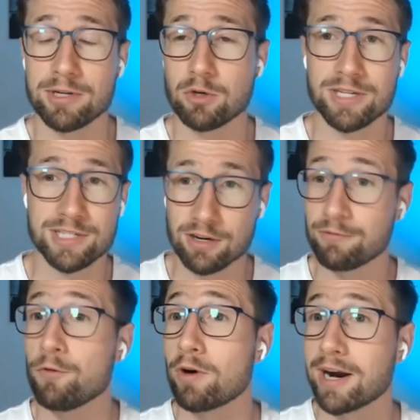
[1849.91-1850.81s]
do we sell
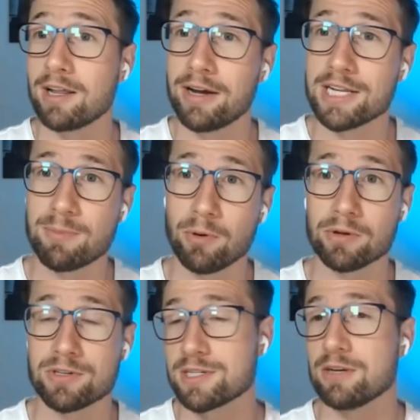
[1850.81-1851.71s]
for our clients but we
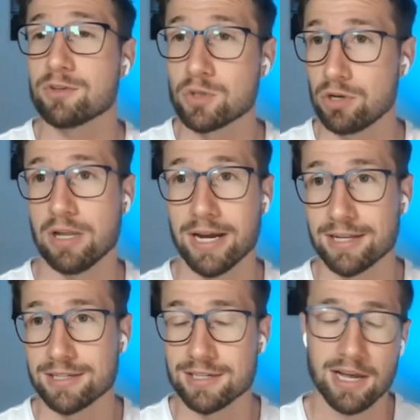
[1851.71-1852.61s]
also sell to
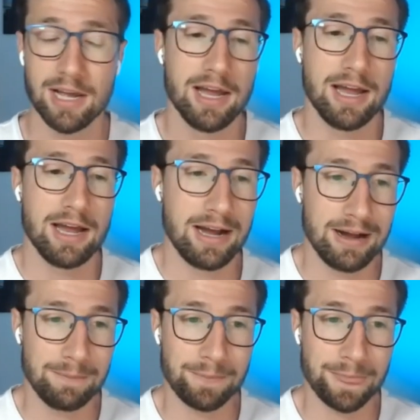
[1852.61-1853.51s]
clients
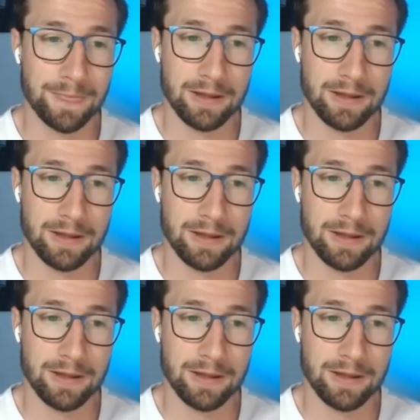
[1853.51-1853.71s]
um,